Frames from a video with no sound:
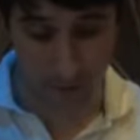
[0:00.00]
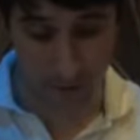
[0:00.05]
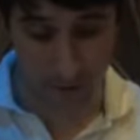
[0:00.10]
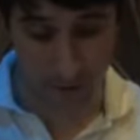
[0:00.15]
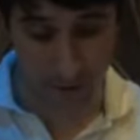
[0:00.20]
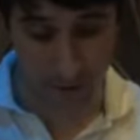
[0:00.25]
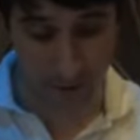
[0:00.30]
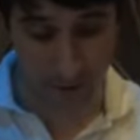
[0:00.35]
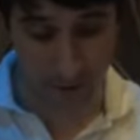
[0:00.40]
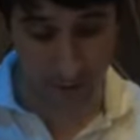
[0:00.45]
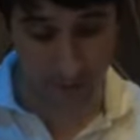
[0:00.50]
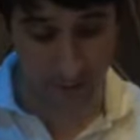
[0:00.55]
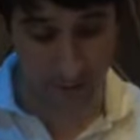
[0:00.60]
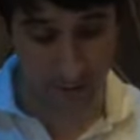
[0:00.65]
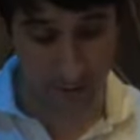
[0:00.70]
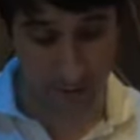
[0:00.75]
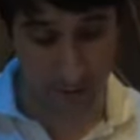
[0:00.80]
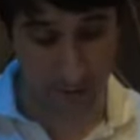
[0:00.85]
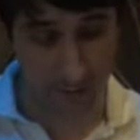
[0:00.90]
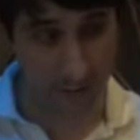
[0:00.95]
over that.
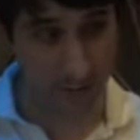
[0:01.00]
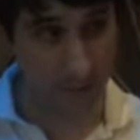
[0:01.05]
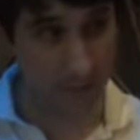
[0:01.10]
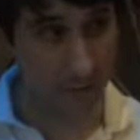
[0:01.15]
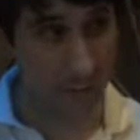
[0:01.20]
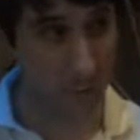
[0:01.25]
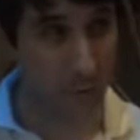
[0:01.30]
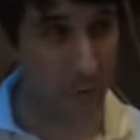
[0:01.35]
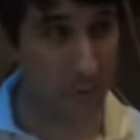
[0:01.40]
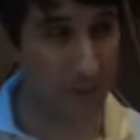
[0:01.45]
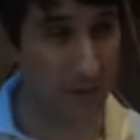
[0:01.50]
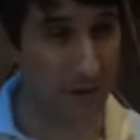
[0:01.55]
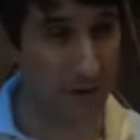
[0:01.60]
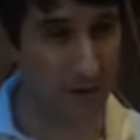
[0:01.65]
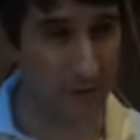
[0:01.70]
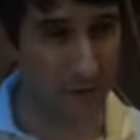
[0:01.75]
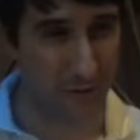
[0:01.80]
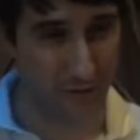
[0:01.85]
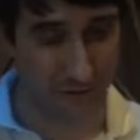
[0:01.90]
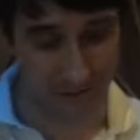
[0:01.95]
We prayed
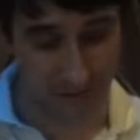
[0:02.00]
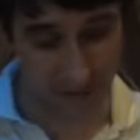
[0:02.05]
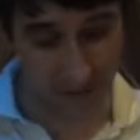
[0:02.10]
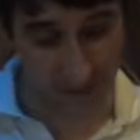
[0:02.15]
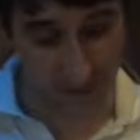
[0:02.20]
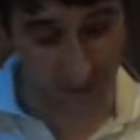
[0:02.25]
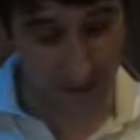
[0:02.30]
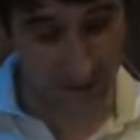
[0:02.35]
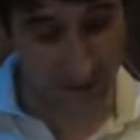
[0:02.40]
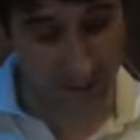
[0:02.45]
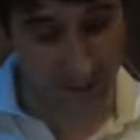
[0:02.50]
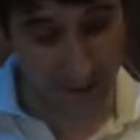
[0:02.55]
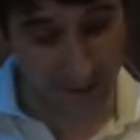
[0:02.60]
over Sierra's